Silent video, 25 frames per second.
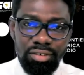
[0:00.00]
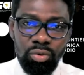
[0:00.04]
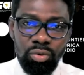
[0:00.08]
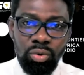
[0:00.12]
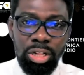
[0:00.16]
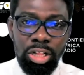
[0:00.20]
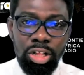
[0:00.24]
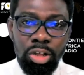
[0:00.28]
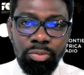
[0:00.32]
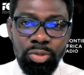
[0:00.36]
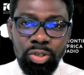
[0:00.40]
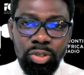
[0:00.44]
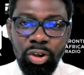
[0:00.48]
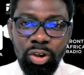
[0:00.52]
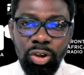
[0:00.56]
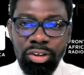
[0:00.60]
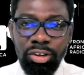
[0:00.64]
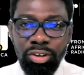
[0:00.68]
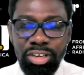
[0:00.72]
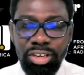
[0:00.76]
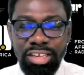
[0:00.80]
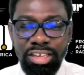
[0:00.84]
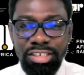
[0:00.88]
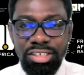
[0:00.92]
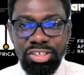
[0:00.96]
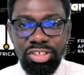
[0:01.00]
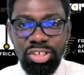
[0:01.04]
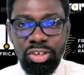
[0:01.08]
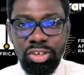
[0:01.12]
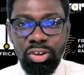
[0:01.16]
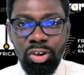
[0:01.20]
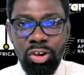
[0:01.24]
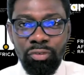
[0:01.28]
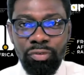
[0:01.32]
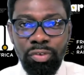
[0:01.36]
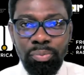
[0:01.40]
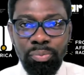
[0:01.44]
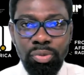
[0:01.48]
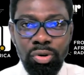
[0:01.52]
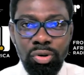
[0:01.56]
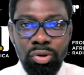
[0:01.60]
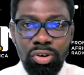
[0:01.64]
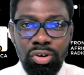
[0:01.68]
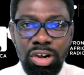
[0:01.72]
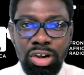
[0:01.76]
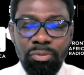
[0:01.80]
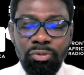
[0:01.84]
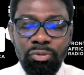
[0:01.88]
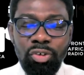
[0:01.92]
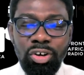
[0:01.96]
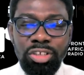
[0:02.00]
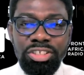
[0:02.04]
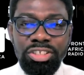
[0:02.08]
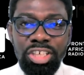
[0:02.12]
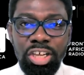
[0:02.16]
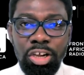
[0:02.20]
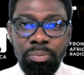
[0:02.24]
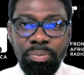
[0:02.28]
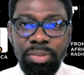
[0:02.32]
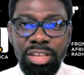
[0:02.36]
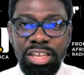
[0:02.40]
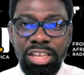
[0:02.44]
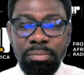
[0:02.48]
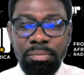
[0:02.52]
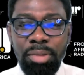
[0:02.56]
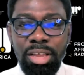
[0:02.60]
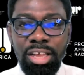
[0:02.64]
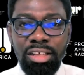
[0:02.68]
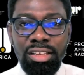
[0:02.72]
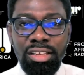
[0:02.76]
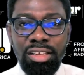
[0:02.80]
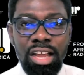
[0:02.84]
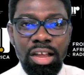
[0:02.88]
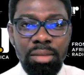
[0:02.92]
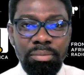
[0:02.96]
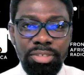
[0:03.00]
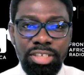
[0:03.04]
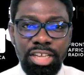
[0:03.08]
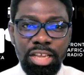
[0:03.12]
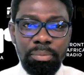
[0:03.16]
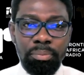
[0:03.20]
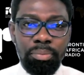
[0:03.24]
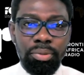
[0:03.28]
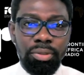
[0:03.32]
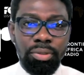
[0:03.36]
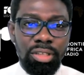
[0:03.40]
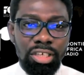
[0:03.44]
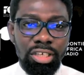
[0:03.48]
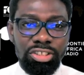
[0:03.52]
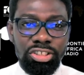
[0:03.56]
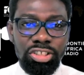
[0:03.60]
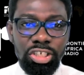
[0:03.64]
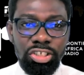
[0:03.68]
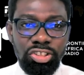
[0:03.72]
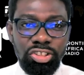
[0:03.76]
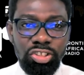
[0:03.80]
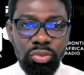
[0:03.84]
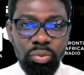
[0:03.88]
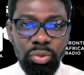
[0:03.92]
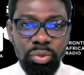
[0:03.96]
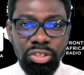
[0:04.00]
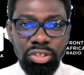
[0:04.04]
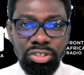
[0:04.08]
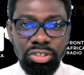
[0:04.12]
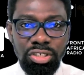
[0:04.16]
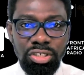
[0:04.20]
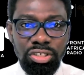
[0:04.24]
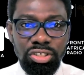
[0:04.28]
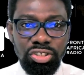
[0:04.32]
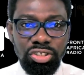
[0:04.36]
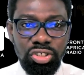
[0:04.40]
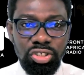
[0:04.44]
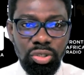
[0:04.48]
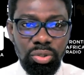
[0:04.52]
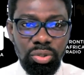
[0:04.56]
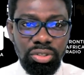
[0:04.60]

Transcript: Welcome to another edition of the program Frontier Opening Bell. I'm Temple Ashaju. With us on the show